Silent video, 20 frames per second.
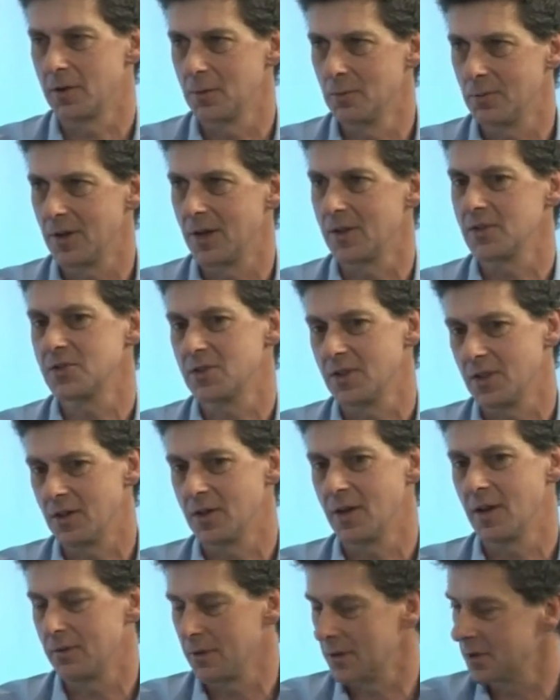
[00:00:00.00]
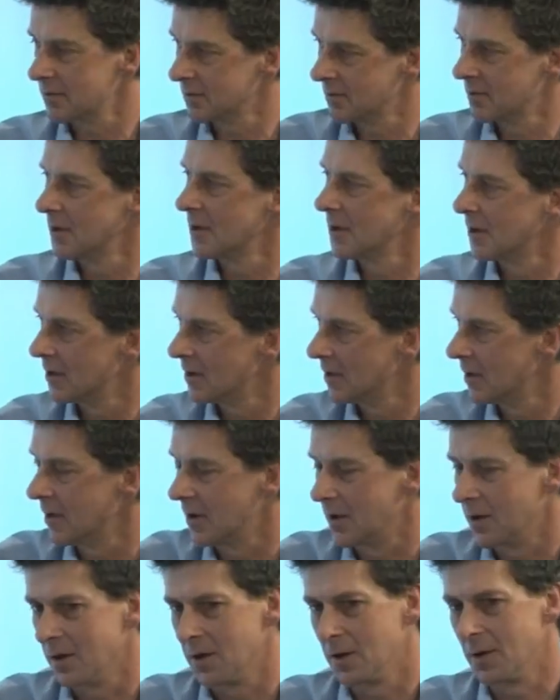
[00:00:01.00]
the complexity and have it
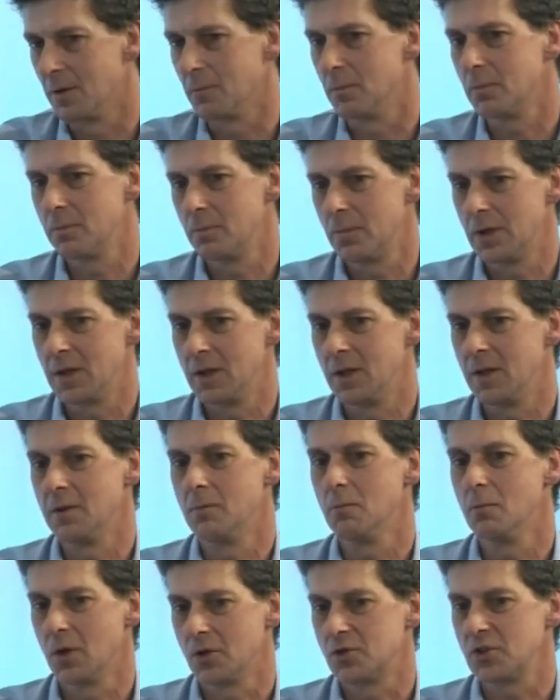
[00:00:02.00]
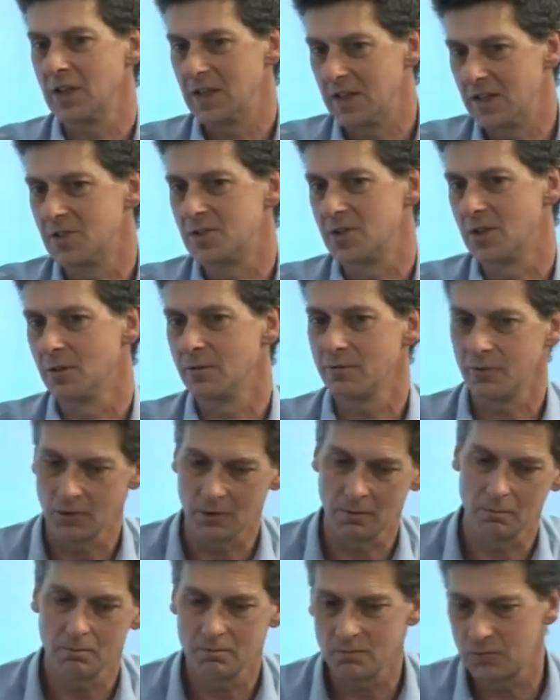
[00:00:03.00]
be much easier
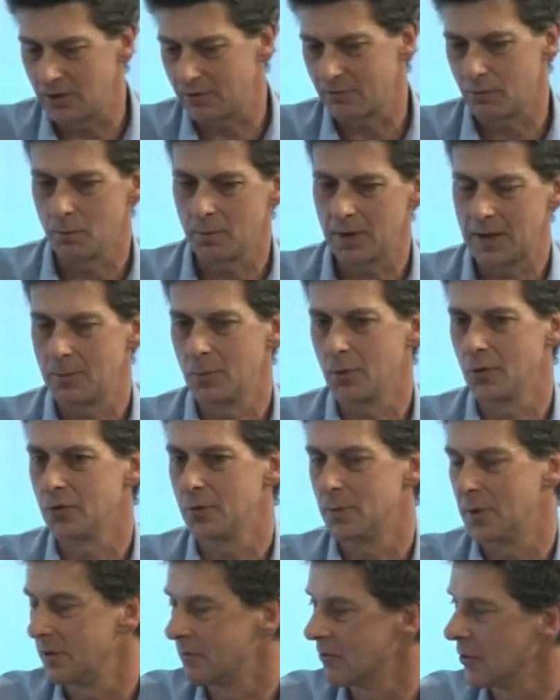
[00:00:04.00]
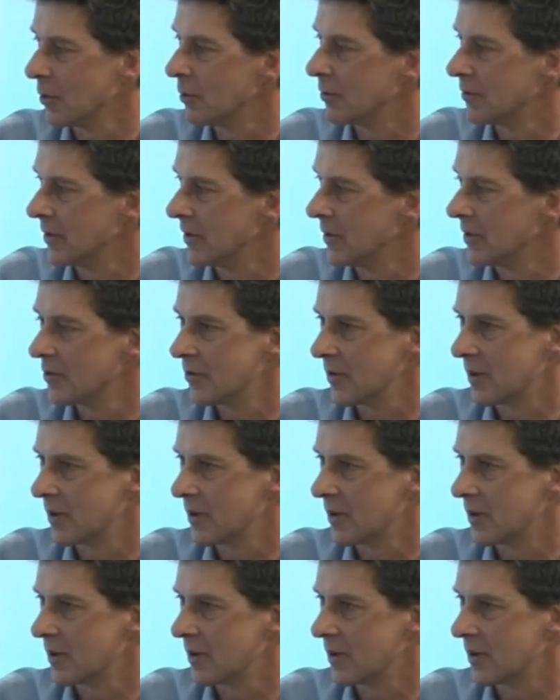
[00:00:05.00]
for different people to be involved in.